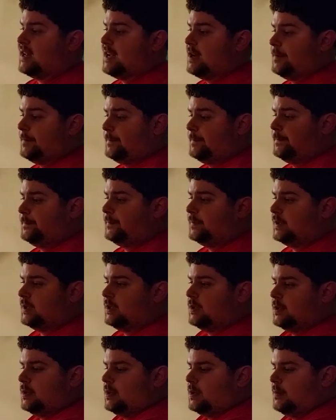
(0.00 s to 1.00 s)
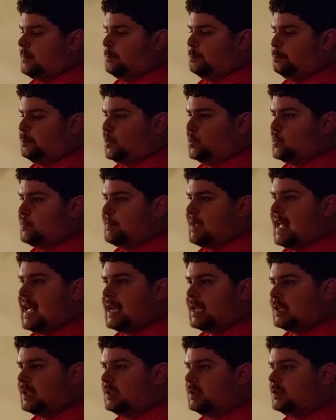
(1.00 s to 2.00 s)
down, pull it
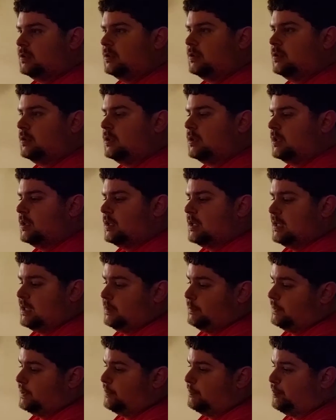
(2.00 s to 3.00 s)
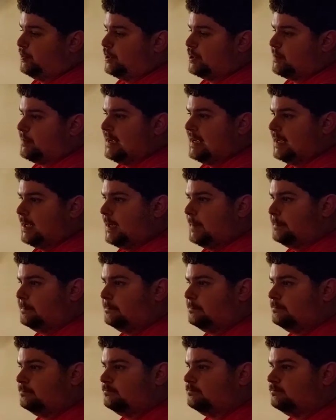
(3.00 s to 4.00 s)
back, and when you push it back up,
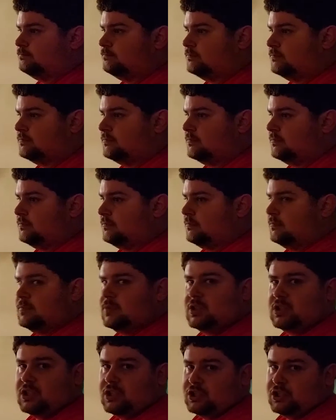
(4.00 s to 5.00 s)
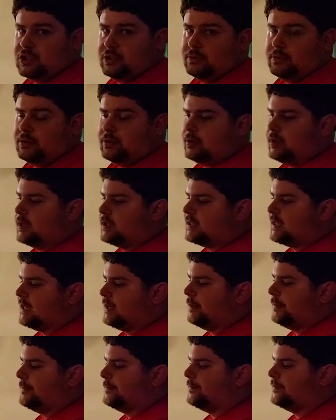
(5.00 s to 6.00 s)
it's going to shoot 2 darts
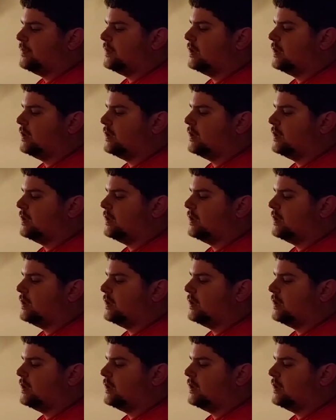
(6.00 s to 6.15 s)
out,